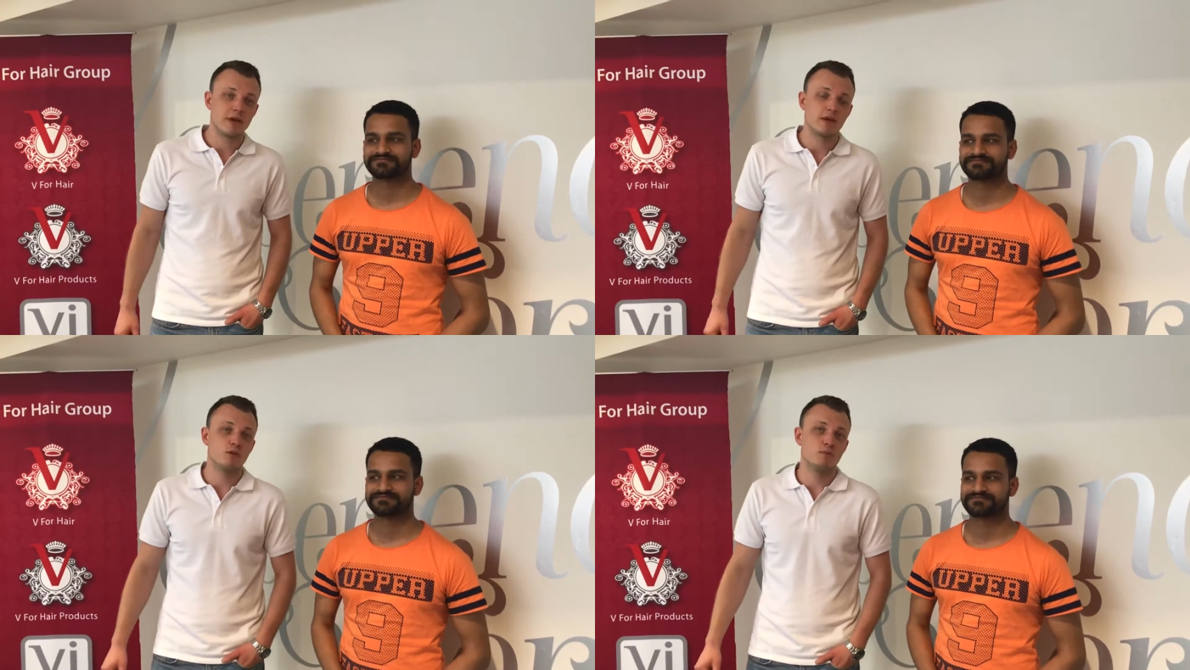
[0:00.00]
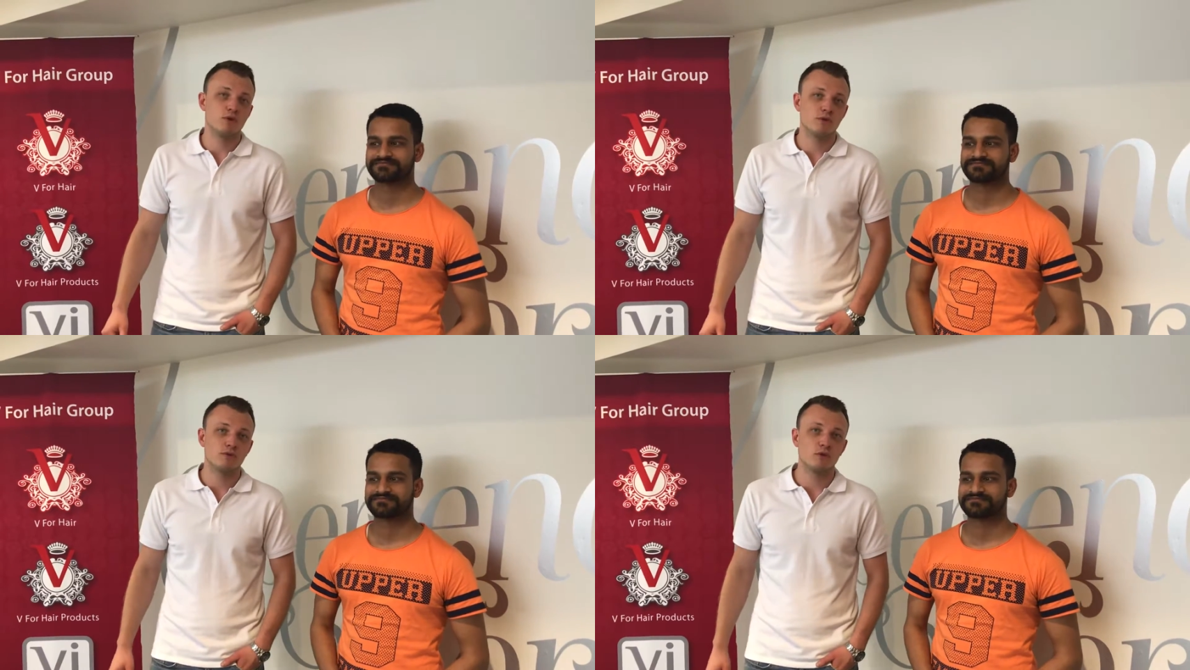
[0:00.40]
Speaker 1: make you
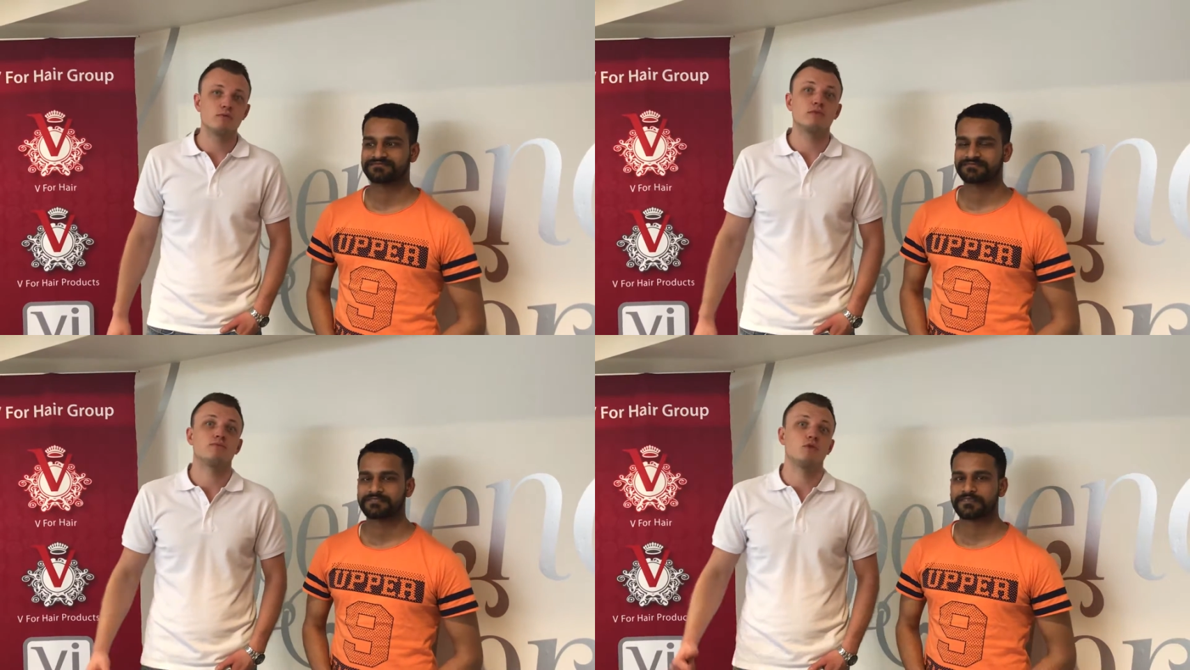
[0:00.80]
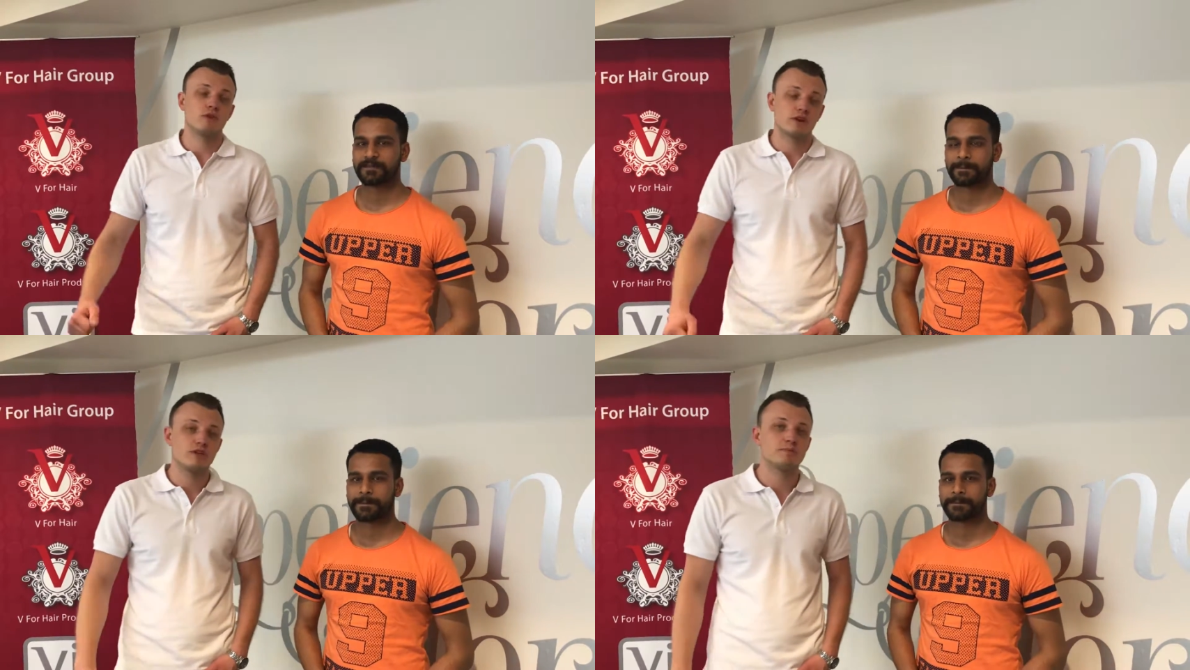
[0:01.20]
beautiful
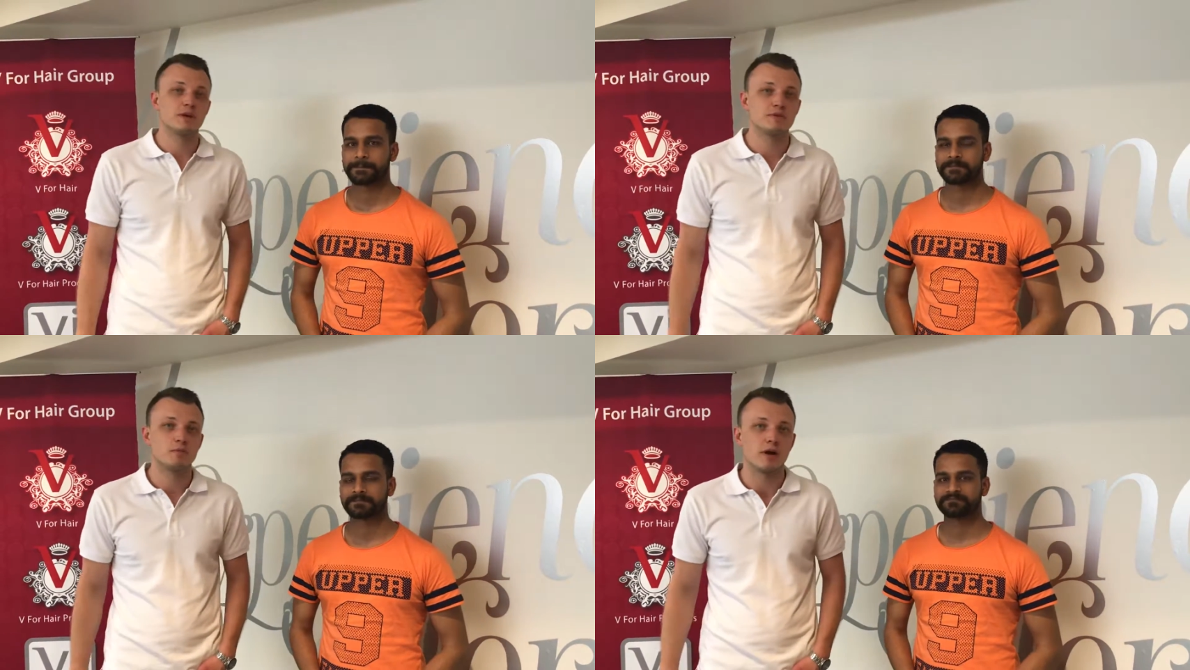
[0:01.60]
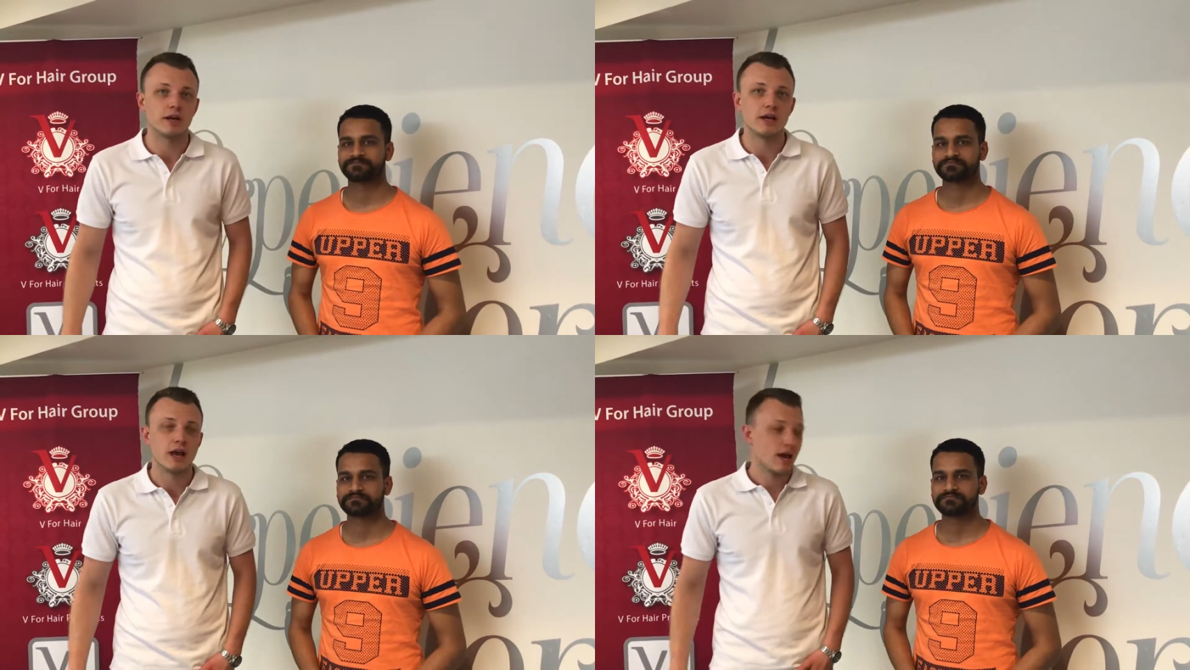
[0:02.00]
for a Christmas
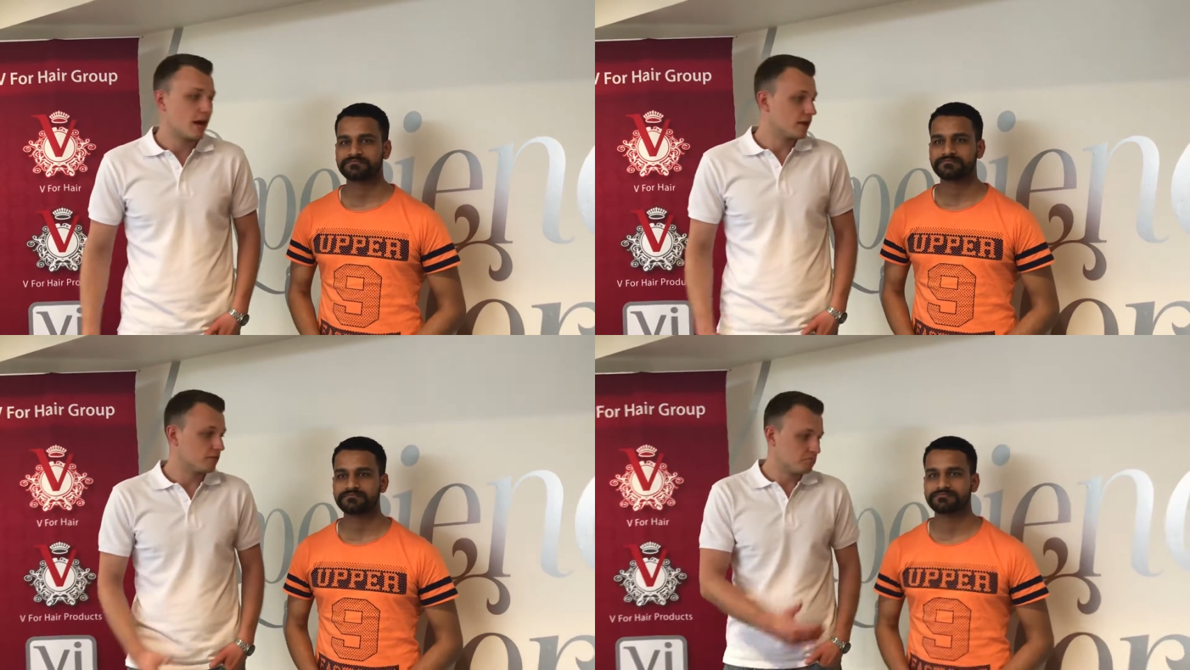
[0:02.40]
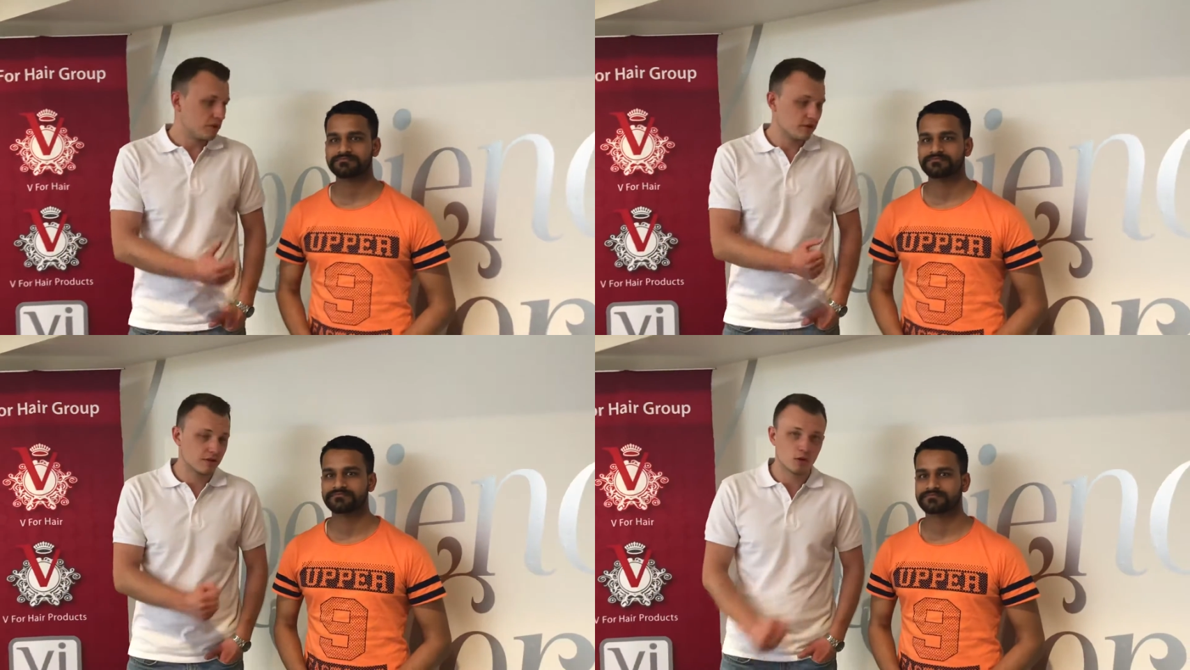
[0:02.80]
party. And
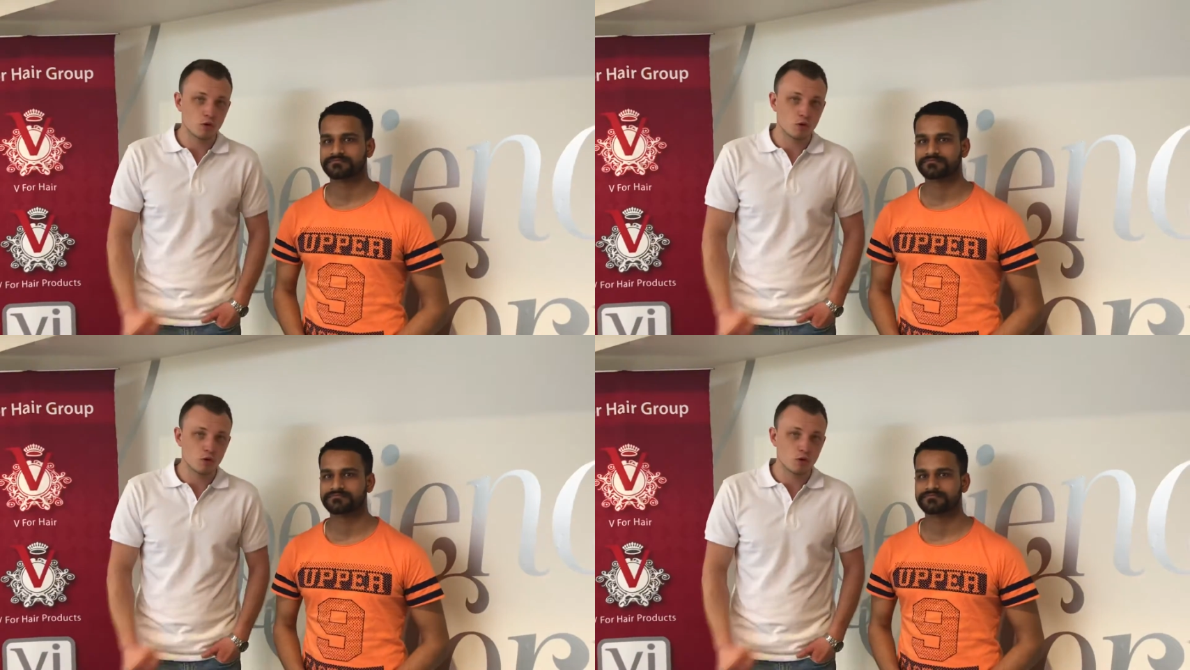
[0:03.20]
meet